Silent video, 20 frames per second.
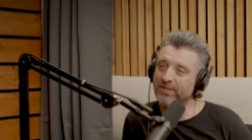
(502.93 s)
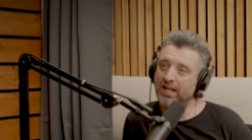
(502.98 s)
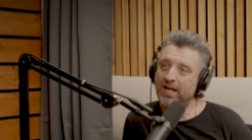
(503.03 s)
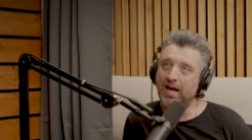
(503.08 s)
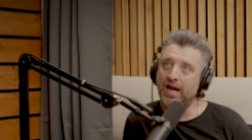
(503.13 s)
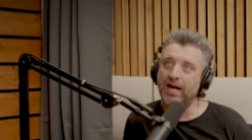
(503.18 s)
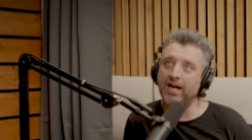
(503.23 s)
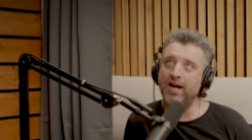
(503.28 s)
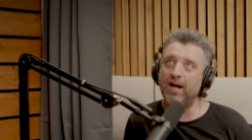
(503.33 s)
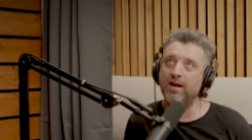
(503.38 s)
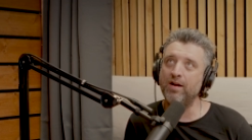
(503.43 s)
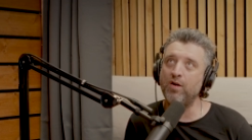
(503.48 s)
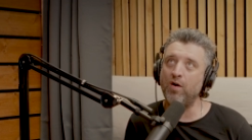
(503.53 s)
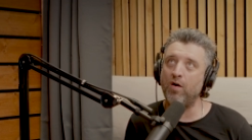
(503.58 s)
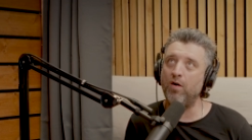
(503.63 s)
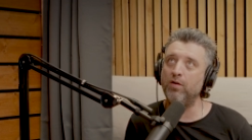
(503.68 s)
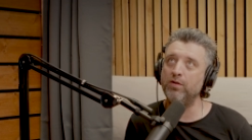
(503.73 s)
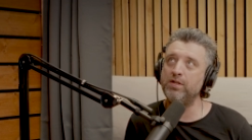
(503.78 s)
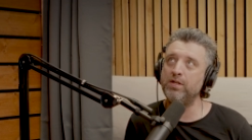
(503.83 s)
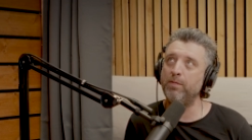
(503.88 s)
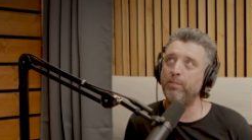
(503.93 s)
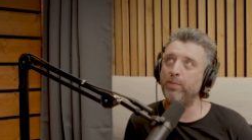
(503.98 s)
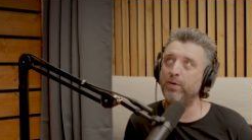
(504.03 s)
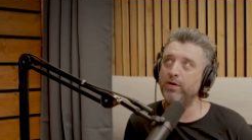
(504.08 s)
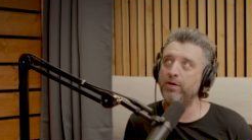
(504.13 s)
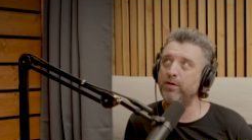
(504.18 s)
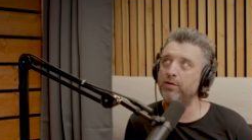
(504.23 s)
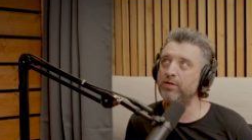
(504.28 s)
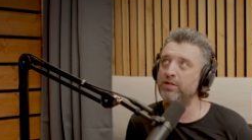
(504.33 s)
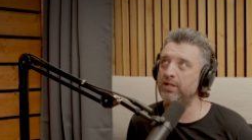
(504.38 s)
I got a call to
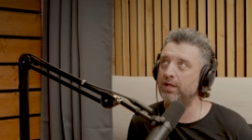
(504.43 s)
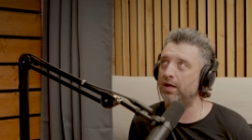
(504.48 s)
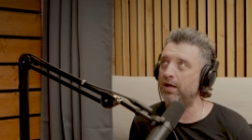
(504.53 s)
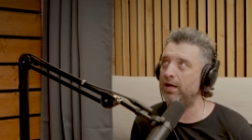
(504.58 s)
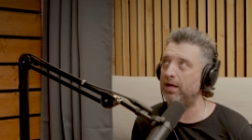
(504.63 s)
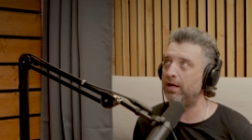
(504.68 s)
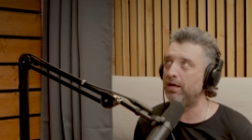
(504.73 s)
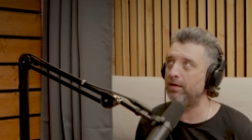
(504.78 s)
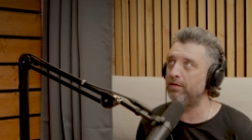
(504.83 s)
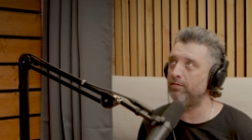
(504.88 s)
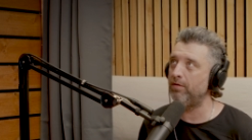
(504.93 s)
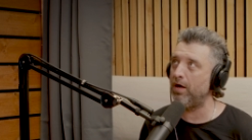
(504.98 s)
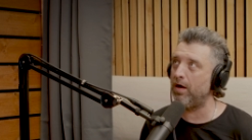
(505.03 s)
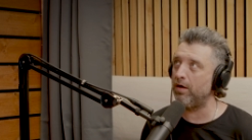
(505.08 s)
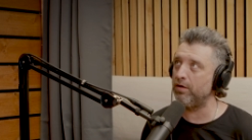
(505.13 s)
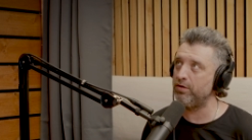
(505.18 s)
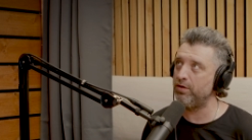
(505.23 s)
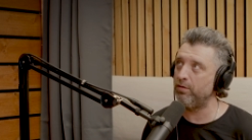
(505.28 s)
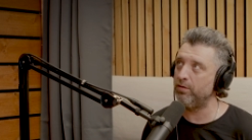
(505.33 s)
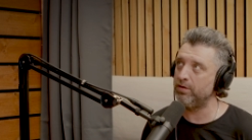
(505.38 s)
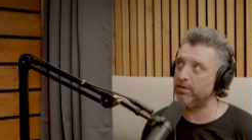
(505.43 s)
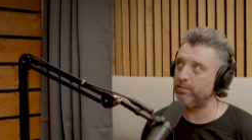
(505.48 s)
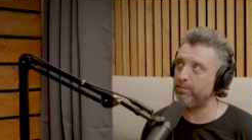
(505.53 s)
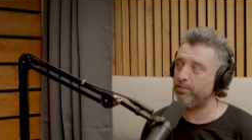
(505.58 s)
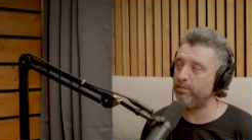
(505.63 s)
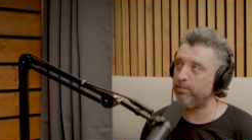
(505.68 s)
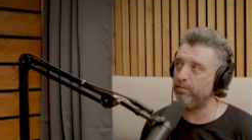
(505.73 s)
produce Hawk Tua's